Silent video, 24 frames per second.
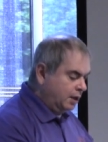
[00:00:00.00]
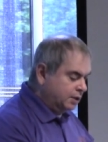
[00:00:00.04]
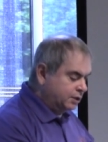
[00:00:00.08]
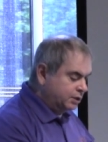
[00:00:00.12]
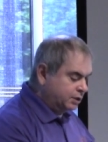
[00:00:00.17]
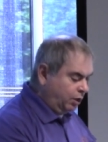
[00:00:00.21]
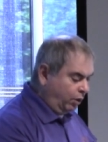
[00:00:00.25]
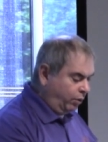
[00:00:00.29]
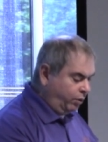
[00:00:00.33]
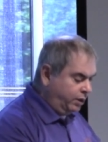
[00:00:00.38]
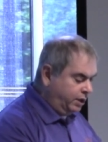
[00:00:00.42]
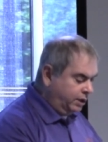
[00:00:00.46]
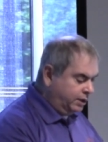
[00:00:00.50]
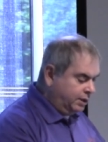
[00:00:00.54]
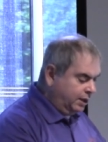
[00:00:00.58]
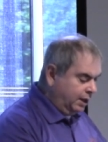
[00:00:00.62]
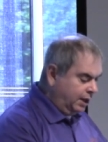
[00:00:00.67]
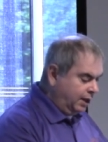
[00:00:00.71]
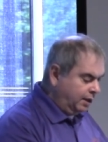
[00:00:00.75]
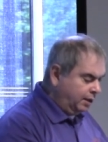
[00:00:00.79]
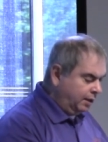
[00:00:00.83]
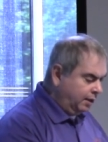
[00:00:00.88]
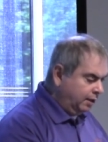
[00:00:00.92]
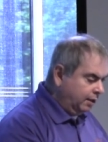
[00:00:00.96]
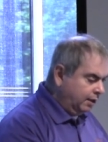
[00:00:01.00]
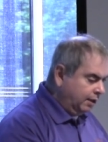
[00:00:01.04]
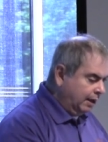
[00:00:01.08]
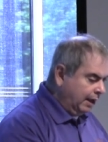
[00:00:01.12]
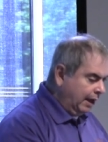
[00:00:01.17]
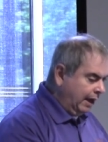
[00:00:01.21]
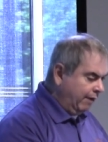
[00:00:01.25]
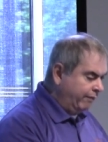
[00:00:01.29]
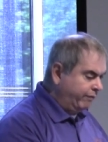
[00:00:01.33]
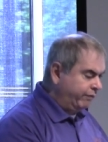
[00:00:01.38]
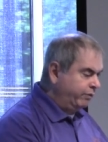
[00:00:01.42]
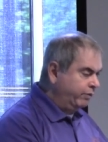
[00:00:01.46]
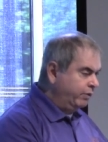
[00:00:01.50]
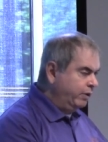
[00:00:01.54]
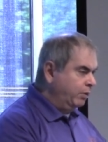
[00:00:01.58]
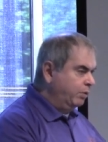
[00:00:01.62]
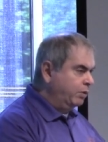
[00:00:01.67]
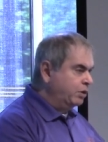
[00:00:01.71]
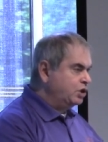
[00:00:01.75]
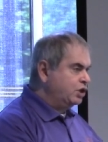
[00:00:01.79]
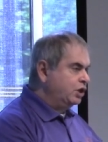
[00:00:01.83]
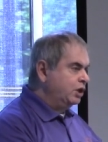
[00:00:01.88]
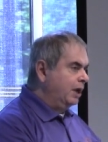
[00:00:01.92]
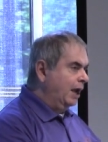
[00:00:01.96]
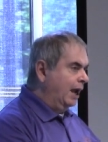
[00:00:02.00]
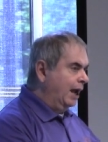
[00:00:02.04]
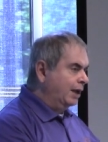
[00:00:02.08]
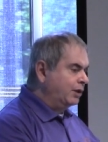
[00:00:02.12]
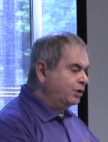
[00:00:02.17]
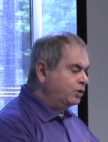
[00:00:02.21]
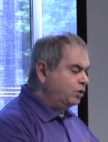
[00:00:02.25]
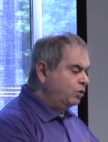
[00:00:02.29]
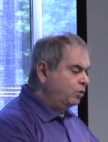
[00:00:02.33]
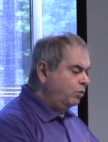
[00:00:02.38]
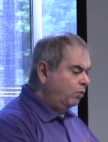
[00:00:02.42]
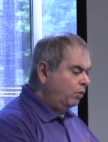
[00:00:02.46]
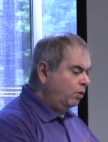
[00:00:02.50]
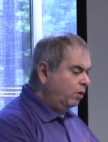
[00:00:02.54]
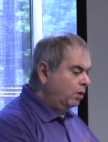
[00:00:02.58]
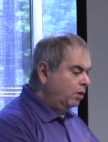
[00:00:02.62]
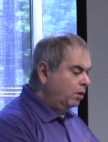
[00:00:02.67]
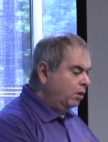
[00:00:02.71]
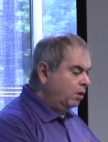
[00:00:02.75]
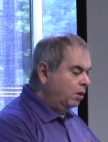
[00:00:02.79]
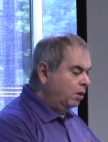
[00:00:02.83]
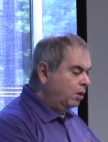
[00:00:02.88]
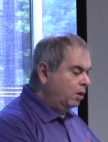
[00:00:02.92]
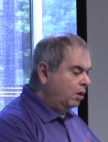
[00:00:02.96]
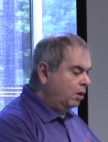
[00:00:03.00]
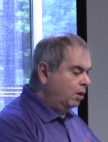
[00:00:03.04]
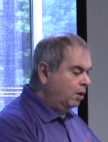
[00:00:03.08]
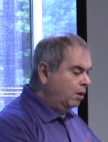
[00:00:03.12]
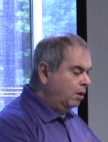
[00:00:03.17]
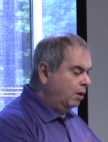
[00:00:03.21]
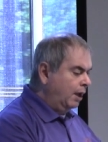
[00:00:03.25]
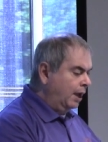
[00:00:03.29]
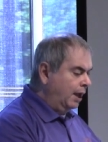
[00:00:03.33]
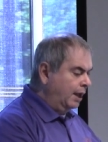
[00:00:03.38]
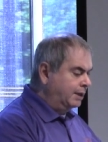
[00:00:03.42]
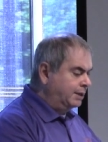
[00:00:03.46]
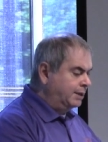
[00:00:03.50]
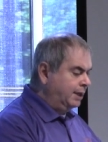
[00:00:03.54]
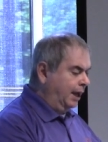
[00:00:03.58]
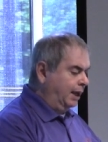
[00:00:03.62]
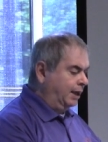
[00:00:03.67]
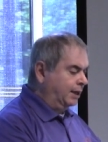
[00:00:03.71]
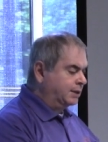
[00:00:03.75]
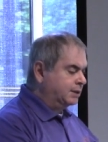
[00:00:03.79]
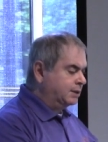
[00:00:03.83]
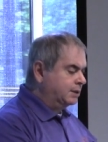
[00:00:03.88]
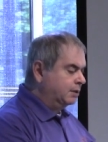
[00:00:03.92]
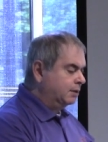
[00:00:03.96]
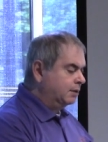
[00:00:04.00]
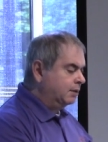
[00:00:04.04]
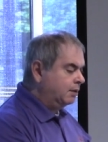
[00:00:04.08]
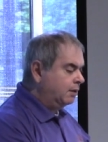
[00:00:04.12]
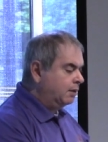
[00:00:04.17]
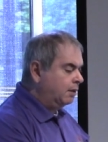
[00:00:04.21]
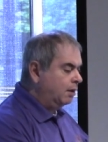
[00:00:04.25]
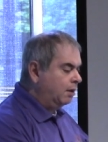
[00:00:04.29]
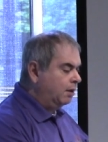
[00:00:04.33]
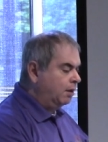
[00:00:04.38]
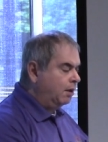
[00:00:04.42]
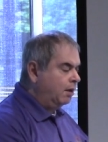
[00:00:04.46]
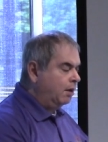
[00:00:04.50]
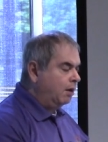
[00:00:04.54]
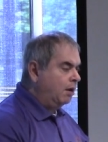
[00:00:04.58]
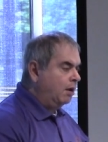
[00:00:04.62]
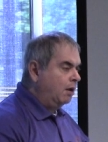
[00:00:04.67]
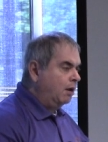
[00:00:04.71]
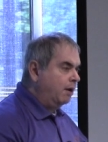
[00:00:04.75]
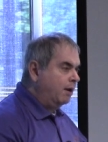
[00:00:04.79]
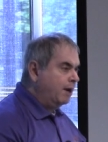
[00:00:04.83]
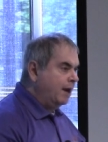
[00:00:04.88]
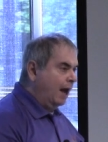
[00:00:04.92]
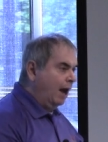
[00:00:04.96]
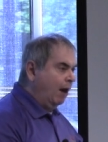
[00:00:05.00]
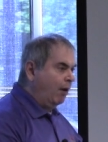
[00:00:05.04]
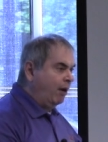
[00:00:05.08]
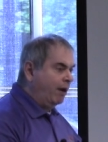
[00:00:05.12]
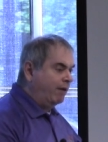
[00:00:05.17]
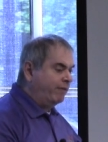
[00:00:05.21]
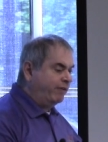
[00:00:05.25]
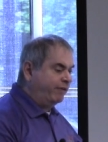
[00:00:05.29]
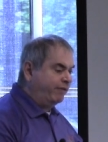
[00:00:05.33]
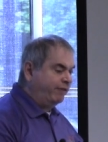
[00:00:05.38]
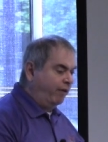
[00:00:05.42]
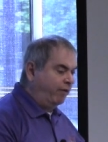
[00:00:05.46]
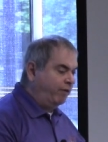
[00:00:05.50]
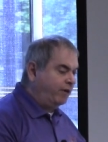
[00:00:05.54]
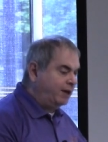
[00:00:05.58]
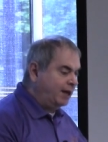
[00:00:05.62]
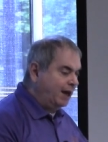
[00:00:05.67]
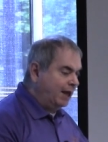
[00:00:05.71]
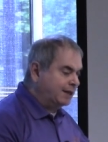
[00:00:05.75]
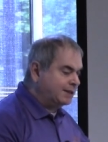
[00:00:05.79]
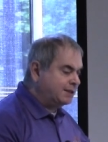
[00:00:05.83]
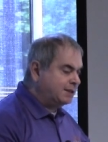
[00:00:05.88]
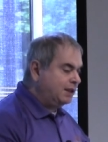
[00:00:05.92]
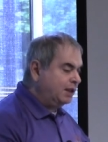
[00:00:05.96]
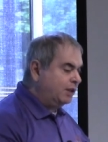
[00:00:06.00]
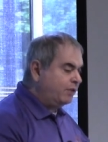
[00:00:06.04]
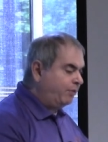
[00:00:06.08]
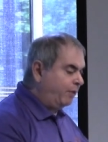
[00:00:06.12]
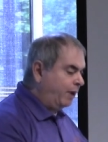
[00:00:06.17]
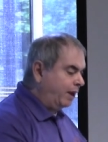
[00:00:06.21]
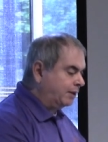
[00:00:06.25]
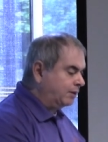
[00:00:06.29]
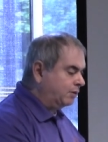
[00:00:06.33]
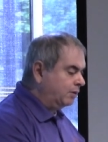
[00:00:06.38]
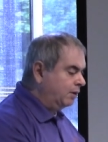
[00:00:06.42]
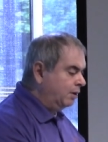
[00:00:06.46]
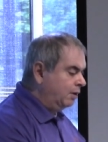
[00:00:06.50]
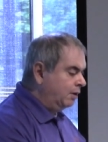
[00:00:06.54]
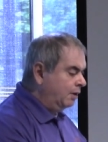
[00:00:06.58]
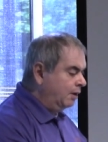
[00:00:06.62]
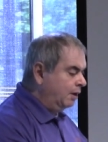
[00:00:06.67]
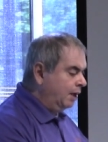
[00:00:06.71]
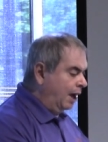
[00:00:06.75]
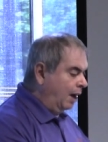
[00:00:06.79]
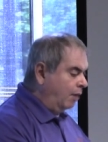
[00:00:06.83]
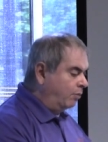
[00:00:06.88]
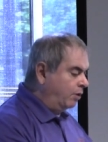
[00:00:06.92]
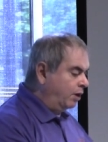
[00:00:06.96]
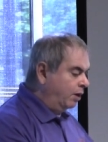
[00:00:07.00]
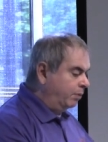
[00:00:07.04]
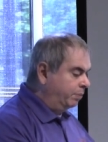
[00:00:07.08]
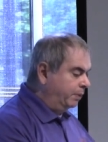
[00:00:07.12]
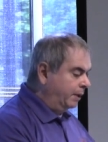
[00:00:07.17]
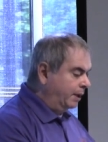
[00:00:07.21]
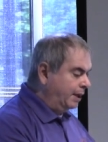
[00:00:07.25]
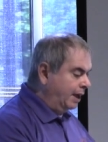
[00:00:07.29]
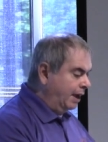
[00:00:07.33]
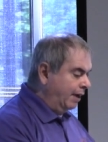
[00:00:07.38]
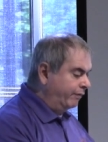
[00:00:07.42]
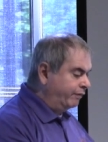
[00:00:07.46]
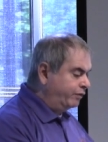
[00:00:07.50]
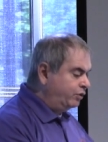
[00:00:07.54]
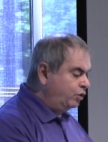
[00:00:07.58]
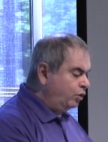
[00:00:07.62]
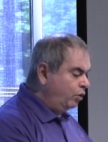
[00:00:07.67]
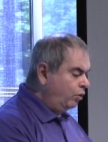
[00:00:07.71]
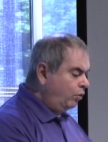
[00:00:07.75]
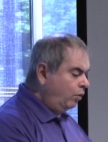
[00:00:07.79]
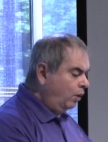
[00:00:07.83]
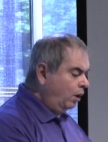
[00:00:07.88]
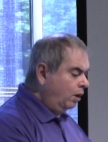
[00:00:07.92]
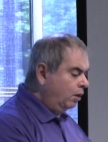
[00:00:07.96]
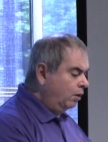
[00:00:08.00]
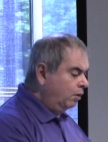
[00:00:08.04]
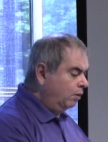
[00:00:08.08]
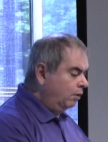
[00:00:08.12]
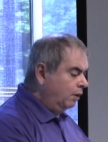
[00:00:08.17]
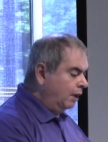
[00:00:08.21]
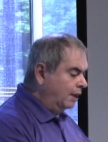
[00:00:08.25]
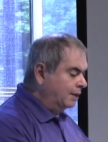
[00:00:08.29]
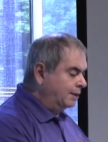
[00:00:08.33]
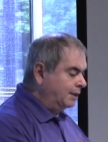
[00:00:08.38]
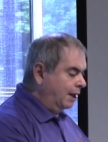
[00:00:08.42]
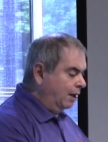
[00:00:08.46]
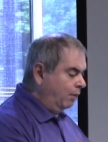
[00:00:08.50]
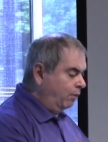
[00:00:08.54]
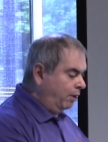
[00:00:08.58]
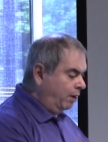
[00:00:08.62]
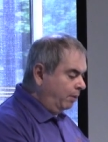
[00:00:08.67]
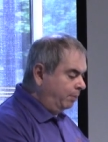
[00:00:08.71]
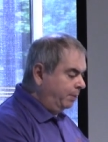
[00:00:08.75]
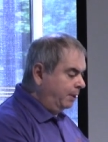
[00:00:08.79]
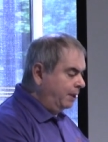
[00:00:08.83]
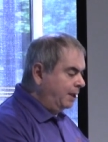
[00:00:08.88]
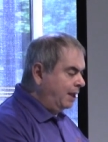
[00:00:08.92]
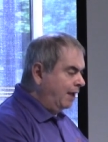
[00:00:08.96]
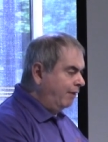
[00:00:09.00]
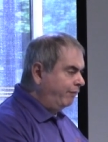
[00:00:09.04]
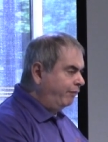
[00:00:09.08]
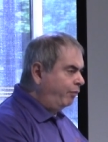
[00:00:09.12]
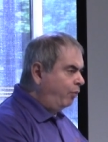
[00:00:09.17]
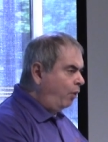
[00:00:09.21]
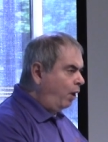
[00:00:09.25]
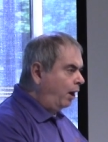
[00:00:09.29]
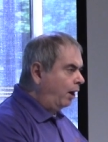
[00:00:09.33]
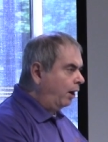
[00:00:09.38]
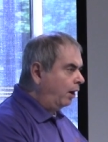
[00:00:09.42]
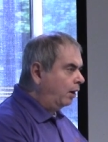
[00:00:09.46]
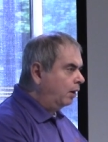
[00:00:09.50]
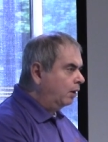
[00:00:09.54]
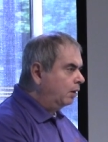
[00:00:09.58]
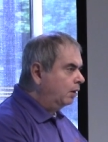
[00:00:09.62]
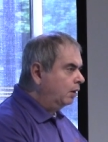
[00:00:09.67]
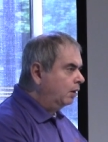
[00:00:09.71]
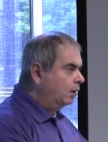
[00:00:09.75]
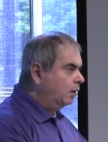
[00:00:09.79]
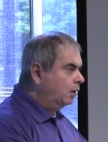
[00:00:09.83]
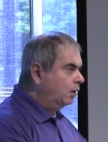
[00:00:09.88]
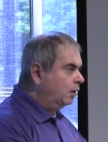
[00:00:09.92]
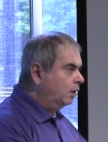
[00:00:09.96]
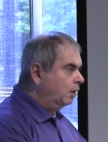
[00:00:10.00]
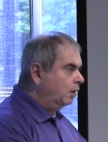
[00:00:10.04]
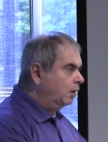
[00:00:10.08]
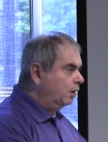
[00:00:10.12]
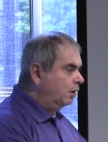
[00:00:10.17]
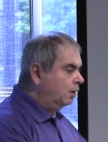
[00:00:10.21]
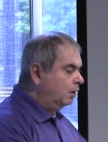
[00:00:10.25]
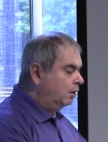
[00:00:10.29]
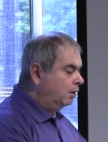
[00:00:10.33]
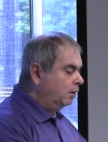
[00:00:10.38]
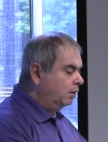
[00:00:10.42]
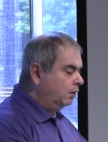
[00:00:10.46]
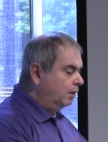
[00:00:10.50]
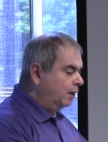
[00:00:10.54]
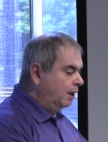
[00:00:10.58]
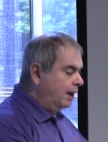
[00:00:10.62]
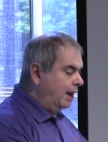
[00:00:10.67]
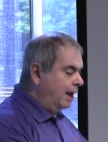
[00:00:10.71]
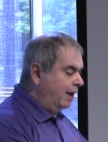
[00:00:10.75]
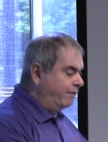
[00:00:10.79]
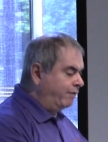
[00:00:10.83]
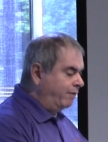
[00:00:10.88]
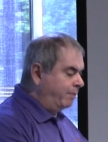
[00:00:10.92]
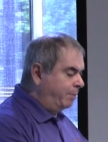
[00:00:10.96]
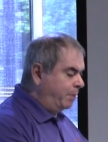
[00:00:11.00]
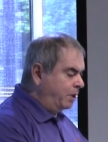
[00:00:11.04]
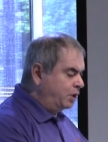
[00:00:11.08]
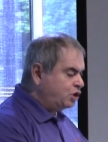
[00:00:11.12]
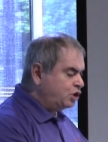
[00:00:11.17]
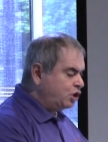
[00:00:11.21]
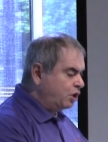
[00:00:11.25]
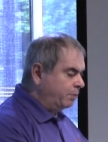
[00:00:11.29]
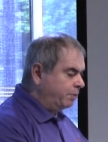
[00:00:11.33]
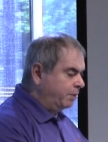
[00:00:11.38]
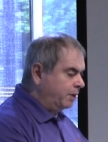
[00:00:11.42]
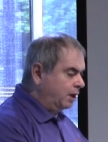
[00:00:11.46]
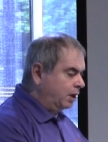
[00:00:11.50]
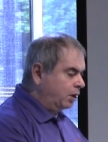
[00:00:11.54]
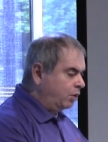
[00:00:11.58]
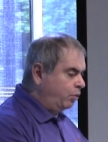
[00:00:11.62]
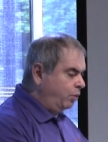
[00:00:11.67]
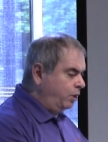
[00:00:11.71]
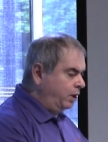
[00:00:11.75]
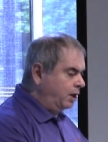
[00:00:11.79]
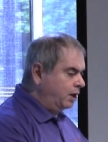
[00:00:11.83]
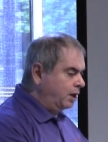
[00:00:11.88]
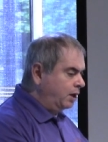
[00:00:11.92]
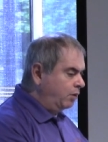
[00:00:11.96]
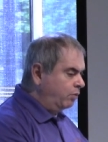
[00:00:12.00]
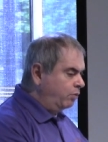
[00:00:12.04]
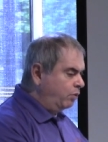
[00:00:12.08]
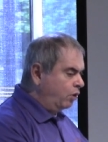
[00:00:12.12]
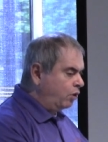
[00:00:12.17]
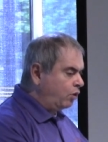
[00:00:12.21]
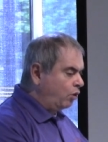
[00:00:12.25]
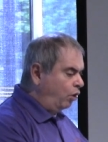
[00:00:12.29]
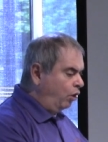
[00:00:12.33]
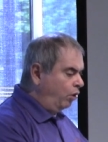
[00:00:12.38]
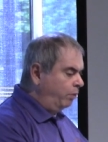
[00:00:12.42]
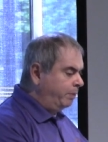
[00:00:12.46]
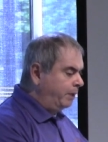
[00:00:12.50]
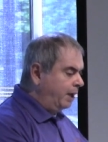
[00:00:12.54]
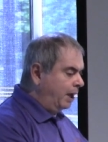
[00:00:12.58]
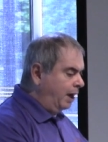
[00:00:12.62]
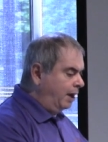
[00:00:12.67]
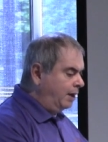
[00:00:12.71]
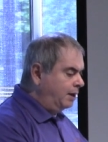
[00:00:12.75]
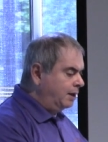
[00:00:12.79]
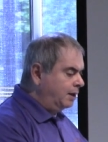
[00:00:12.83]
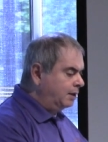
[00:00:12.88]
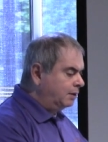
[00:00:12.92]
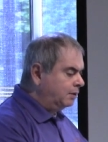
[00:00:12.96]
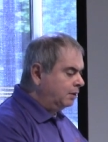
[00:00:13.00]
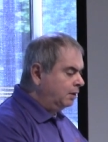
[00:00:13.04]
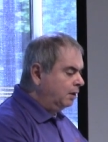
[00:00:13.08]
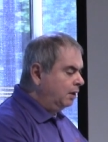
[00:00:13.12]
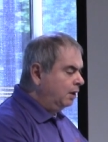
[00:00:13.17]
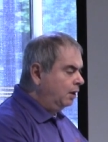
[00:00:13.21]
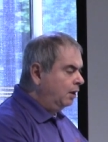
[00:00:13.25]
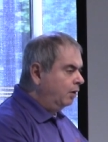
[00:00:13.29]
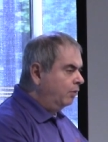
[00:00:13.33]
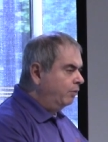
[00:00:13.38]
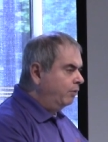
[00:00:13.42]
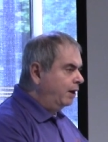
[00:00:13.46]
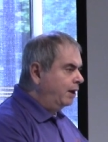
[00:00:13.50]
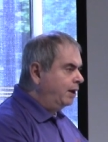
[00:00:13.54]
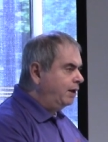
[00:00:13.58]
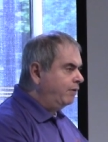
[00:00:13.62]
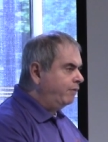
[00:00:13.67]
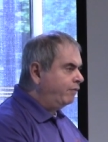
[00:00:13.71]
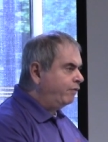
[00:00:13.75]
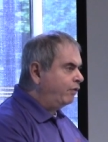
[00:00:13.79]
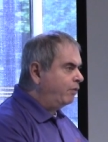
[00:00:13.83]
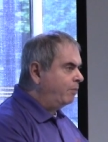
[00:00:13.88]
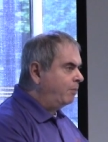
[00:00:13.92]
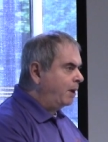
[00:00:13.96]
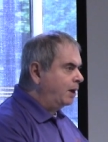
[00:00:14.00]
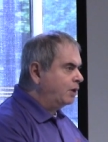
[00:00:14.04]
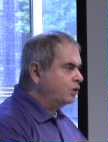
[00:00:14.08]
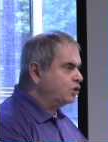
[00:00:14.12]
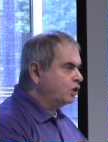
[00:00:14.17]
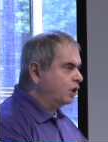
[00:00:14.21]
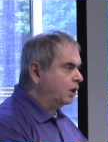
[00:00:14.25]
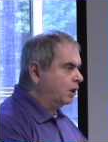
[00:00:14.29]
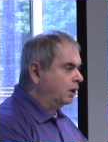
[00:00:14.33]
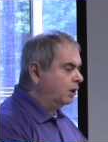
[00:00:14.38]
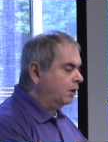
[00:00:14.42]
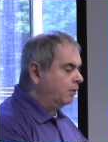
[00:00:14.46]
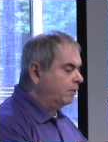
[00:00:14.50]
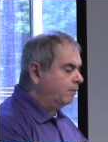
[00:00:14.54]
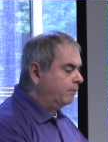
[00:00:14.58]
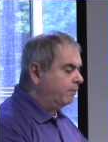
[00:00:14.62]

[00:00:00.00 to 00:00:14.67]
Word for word: So he did f3, which he had to, and takes. Now I have a very nasty threat. I want to play f2, and then I want to play f1. And I have a bishop and a queen and a rook all behind it, ready for munching.